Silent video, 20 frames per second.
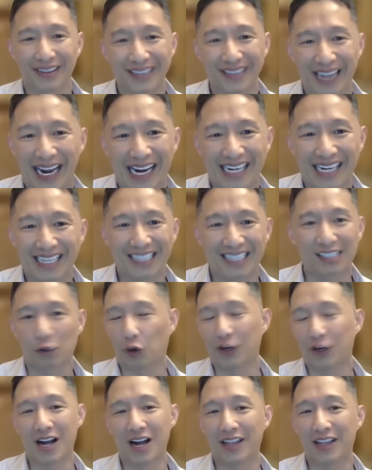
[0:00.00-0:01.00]
the 80s or
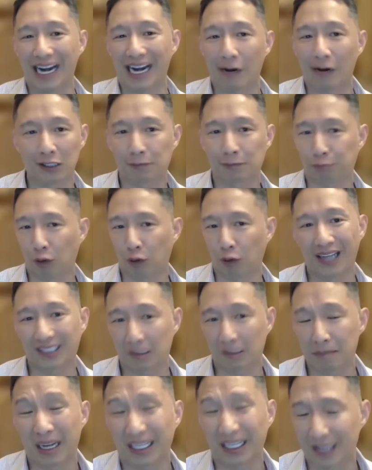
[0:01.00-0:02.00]
another Eric Sprott
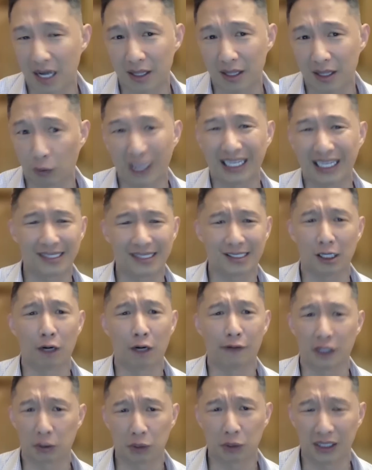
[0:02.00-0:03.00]
make another run at
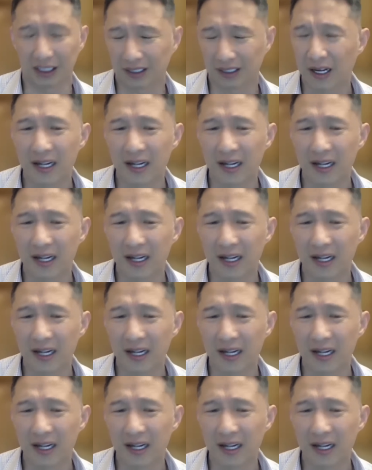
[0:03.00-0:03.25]
silver with,